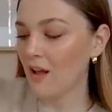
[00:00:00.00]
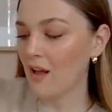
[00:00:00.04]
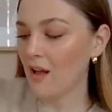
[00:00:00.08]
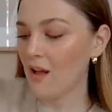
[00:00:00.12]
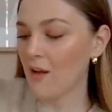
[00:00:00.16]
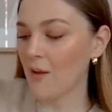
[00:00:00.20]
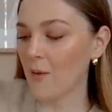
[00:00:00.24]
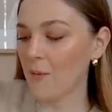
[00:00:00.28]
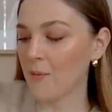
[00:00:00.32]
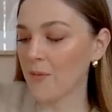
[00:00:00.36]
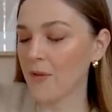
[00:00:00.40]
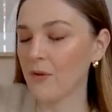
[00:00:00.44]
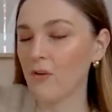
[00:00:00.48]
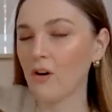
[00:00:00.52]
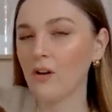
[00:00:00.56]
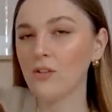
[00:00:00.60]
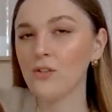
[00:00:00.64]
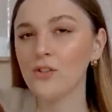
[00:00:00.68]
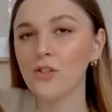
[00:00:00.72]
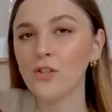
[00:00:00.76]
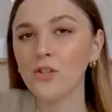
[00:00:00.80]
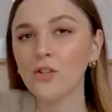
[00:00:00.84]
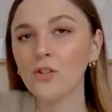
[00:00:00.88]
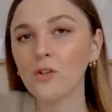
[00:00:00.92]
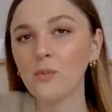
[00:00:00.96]
There
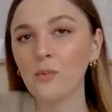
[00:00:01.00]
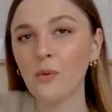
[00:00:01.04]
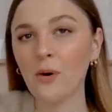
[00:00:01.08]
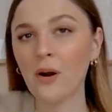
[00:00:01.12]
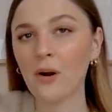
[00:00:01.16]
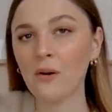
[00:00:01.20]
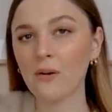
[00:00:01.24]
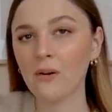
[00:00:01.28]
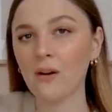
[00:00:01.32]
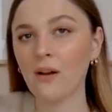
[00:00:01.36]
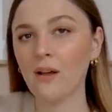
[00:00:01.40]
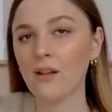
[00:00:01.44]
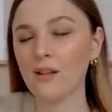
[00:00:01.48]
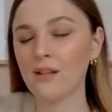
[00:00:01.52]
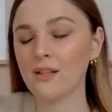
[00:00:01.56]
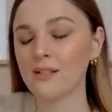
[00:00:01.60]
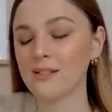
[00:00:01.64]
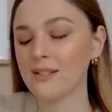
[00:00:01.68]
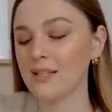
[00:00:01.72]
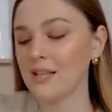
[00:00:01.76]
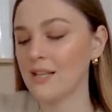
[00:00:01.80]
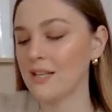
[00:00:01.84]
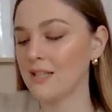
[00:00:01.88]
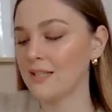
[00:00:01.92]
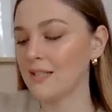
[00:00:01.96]
are two brown
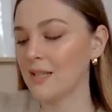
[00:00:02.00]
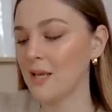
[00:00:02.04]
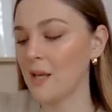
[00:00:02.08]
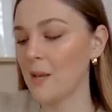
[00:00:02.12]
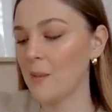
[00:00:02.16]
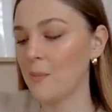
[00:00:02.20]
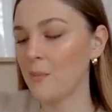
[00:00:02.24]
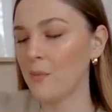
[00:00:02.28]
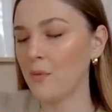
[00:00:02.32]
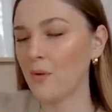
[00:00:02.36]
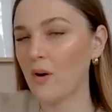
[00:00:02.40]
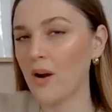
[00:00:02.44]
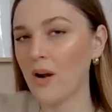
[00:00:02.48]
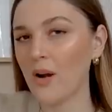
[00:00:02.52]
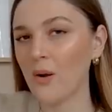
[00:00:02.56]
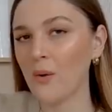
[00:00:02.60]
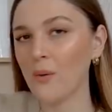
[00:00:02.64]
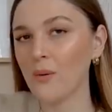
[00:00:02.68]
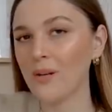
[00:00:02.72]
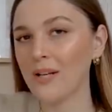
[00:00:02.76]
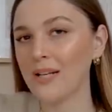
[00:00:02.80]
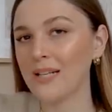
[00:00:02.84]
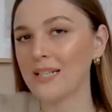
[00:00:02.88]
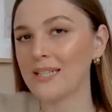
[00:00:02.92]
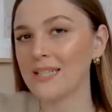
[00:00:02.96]
colors. There's a
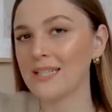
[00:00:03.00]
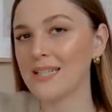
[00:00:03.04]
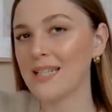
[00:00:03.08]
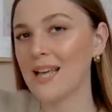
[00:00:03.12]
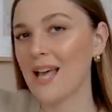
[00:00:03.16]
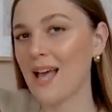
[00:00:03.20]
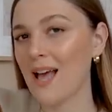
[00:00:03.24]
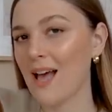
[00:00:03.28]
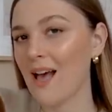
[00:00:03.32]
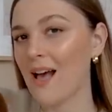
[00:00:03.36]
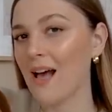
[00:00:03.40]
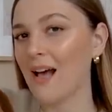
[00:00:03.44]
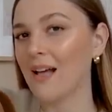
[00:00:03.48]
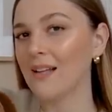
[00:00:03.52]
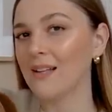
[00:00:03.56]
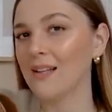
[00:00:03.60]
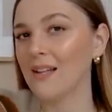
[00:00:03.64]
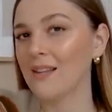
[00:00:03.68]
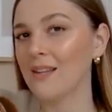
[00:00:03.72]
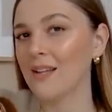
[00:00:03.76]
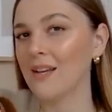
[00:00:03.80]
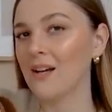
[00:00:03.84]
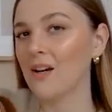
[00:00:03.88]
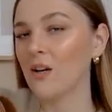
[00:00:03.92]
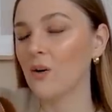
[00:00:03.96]
brown and a tan,
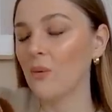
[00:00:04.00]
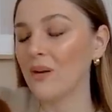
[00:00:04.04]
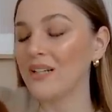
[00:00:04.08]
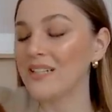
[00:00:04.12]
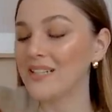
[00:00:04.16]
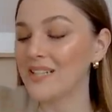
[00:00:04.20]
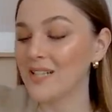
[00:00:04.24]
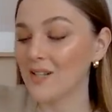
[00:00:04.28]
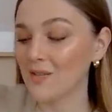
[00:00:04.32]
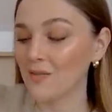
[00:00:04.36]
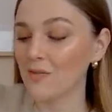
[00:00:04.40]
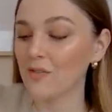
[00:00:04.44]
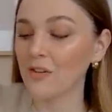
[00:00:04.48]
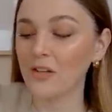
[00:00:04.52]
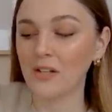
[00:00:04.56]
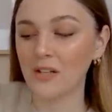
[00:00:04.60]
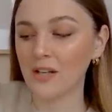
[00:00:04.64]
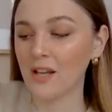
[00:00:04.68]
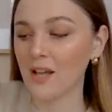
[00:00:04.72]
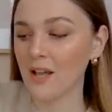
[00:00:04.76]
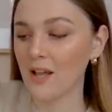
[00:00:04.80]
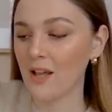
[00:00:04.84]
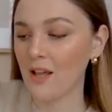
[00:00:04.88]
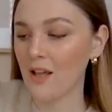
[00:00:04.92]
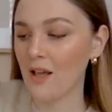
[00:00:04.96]
and they are quite
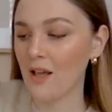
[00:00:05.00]
different.